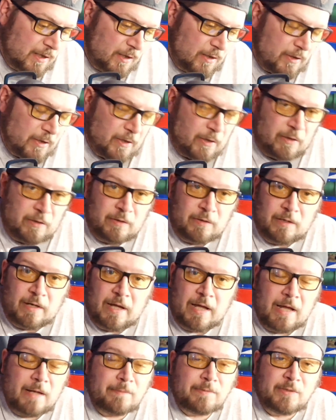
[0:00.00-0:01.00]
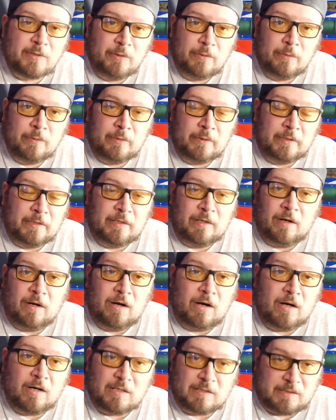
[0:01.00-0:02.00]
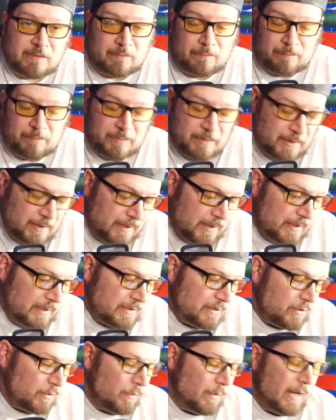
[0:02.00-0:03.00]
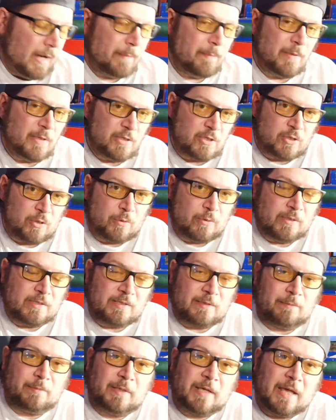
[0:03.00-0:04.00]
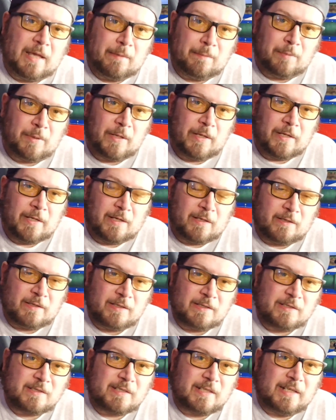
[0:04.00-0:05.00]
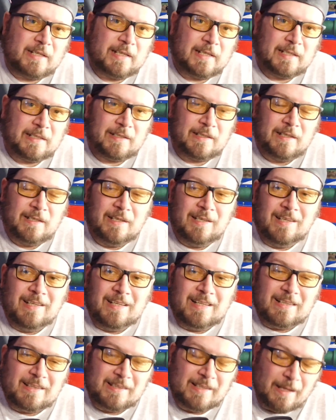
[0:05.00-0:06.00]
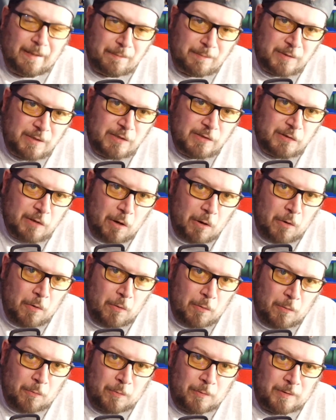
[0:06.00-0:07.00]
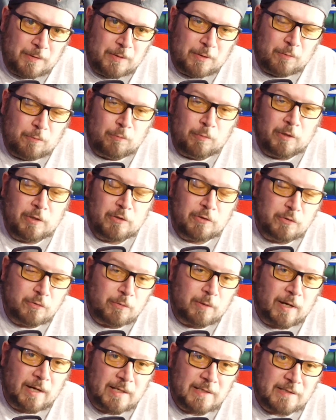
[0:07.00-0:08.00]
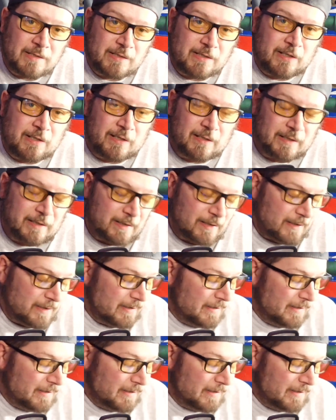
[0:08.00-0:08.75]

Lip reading: that are absolutely awesome. So I'm going to show you some gameplay on this and let me know what you guys think,